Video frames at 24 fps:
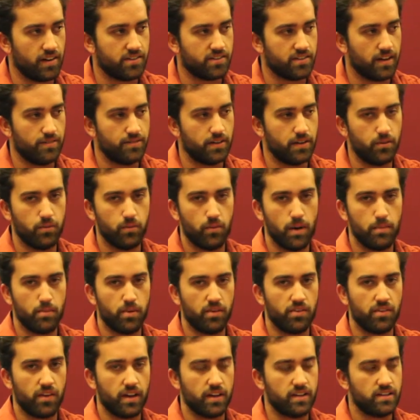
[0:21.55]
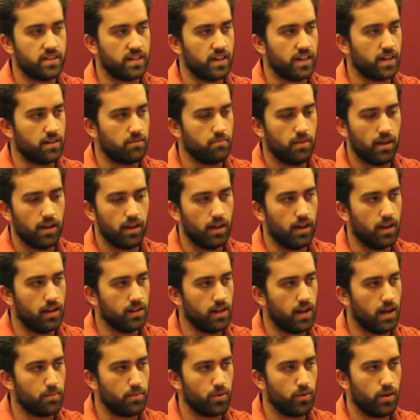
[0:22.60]
7, representing
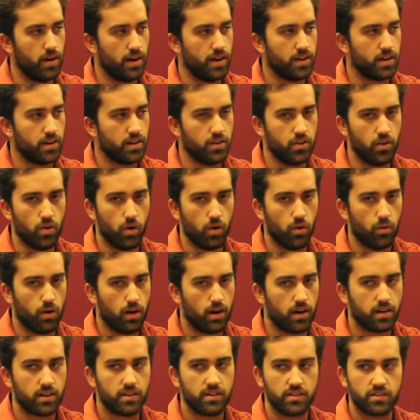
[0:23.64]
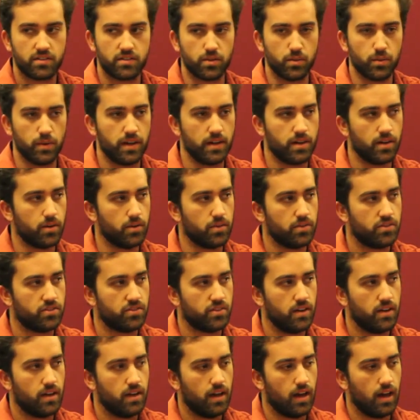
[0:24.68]
La Mirada, Norwalk, Cerritos,
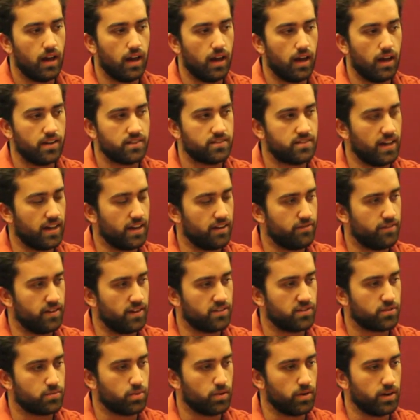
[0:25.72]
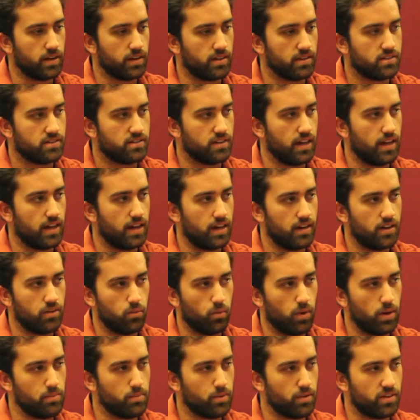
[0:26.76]
Santa Fe Springs, and
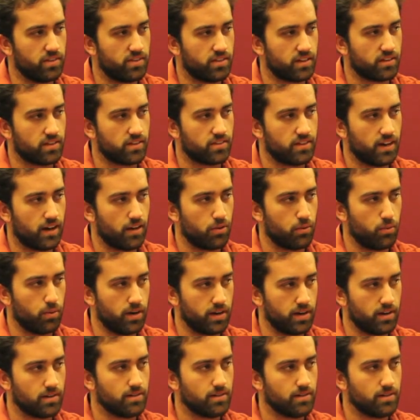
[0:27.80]
one precinct to South Whittier.